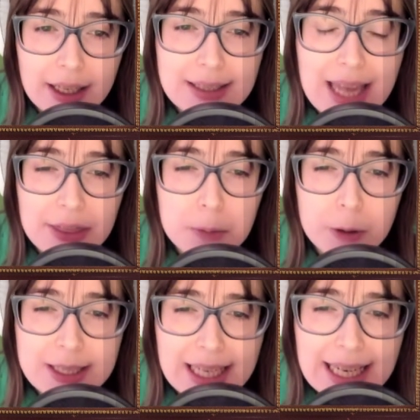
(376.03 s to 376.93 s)
that the
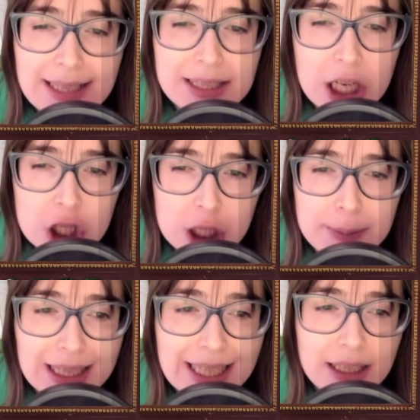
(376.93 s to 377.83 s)
proceedings shall
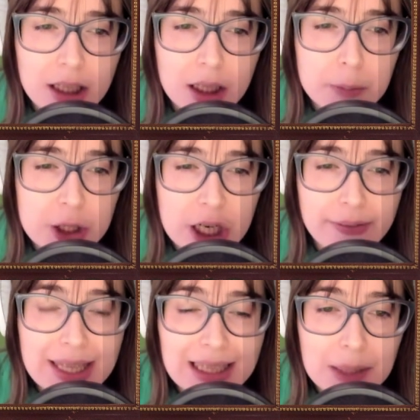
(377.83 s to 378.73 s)
be legal,
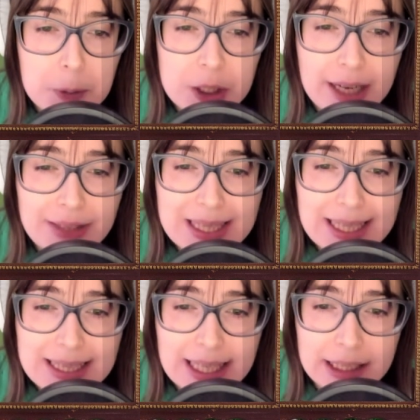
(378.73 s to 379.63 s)
preserving the liberty of the
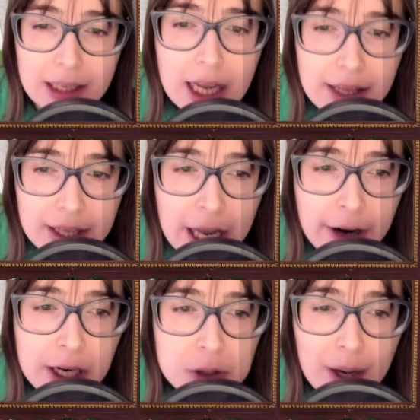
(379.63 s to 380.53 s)
citizen. The
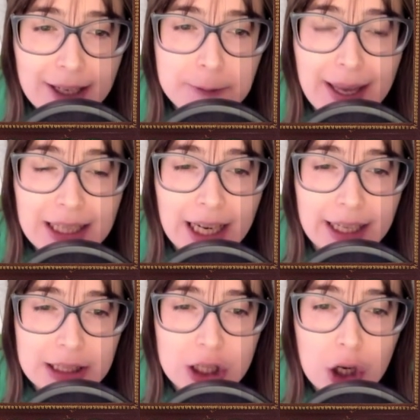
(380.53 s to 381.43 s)
inherent right of
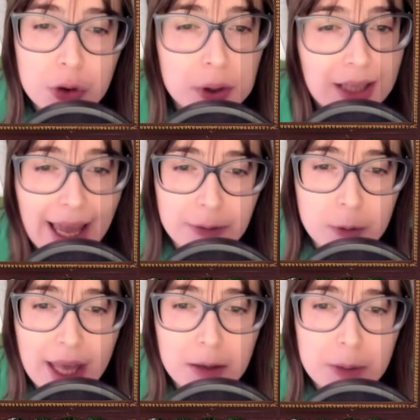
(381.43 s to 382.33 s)
mankind to go through life
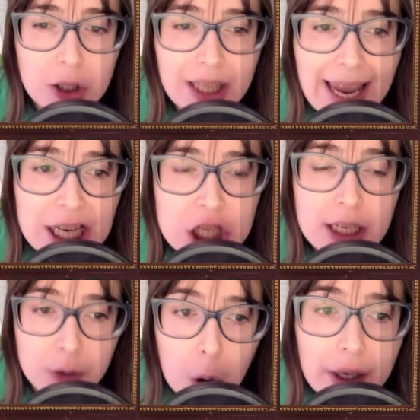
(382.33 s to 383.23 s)
without mutilation
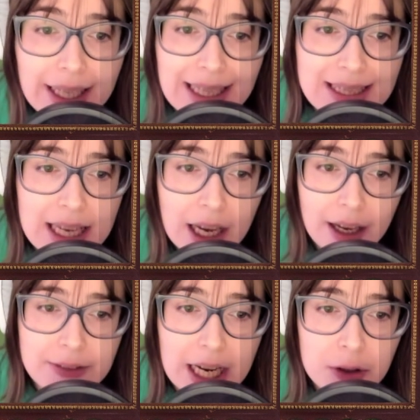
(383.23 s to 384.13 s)
of organs
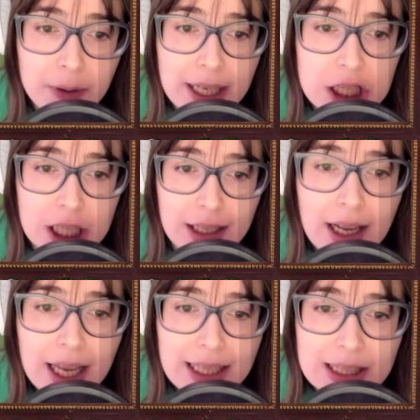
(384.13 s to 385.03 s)
of generation
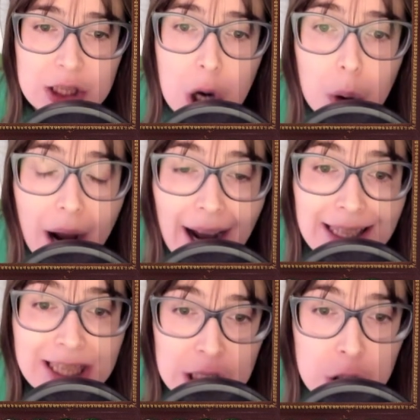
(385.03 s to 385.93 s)
needs no
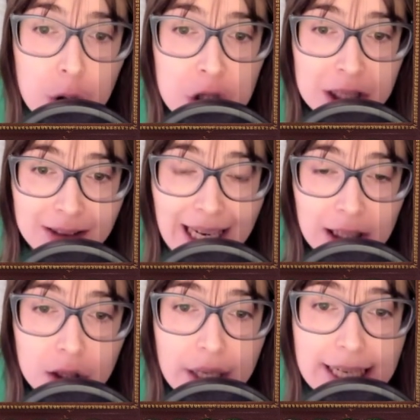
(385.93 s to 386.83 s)
constitutional
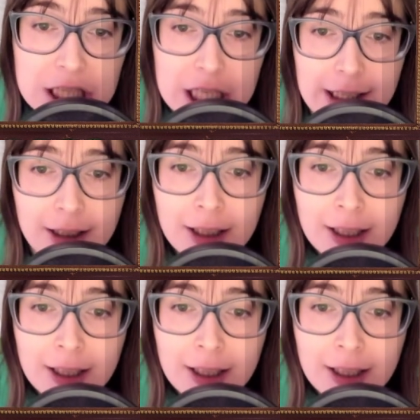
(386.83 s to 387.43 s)
declaration.